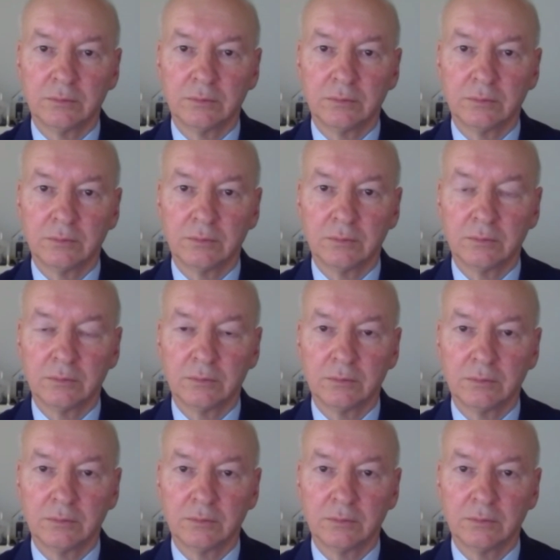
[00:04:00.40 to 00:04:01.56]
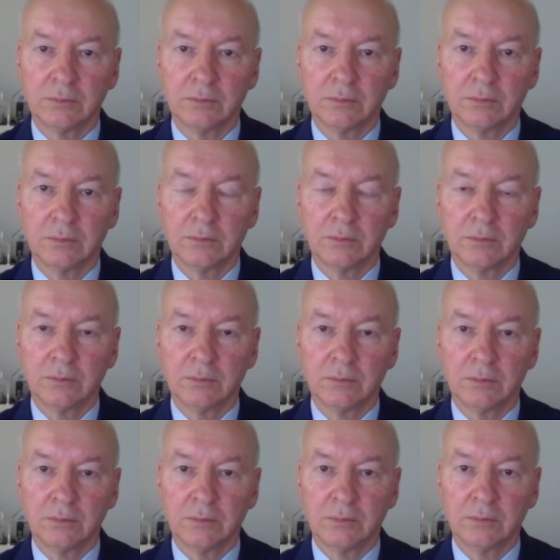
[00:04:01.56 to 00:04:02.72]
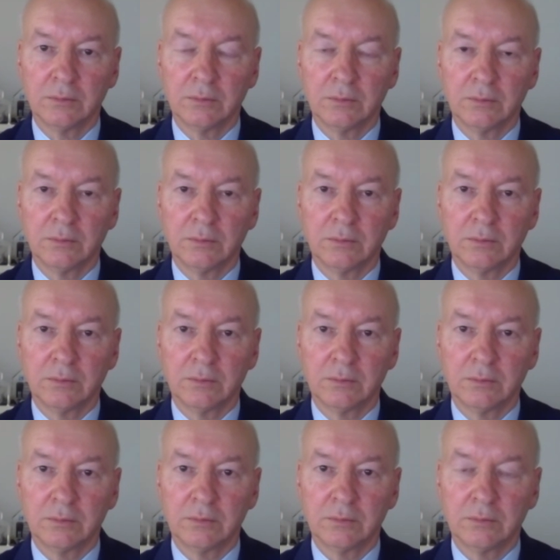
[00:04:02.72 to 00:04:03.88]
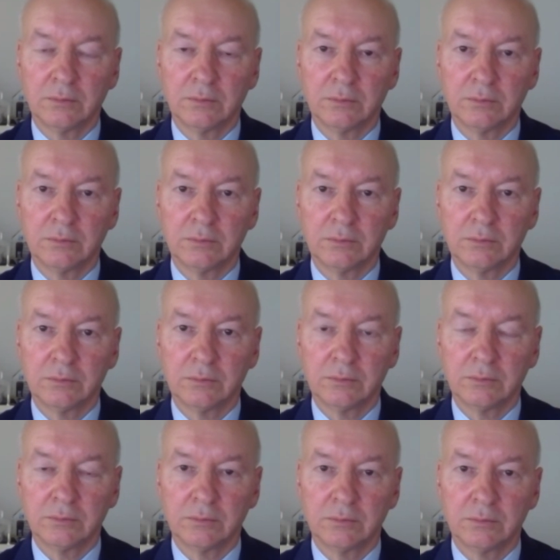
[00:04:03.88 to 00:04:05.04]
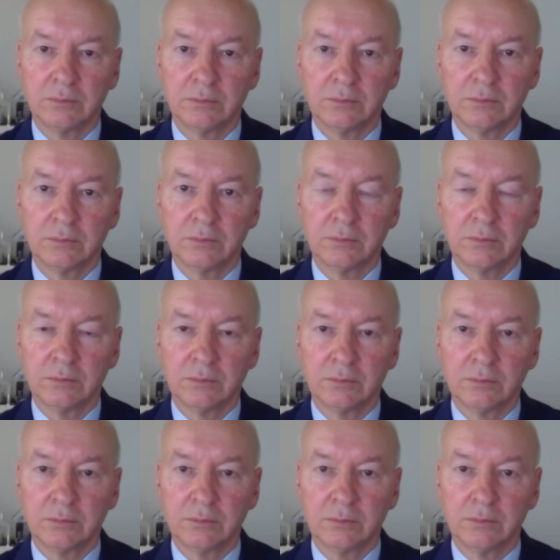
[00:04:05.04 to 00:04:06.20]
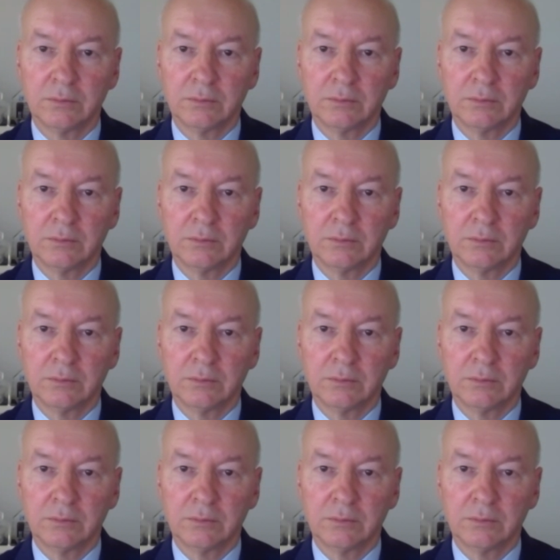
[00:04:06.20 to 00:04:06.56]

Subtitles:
No words are spoken by the person on screen.